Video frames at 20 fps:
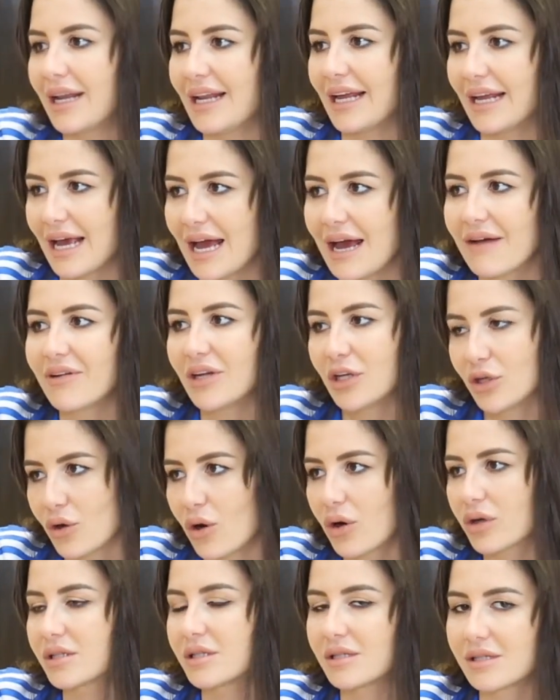Like having
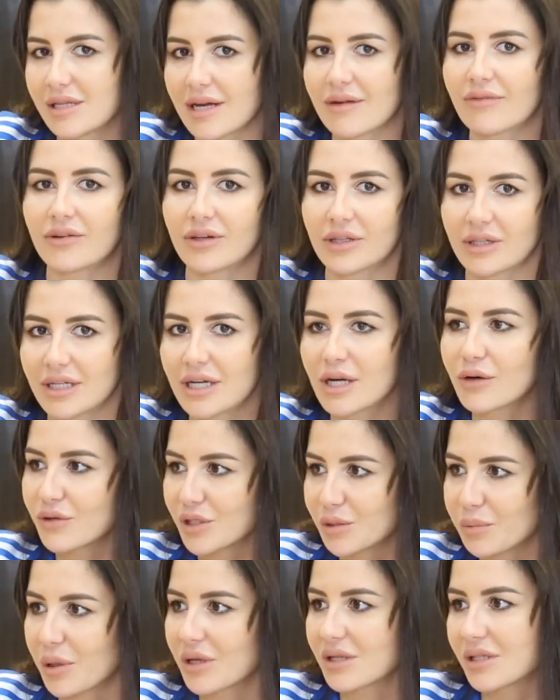dogs is definitely a
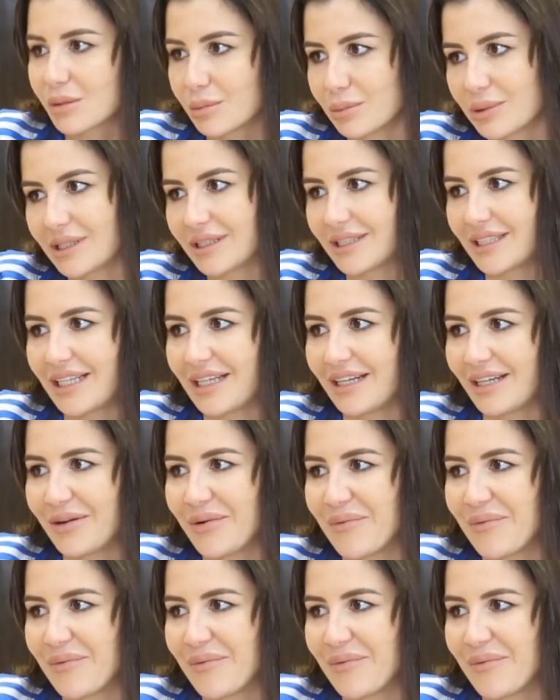responsibility.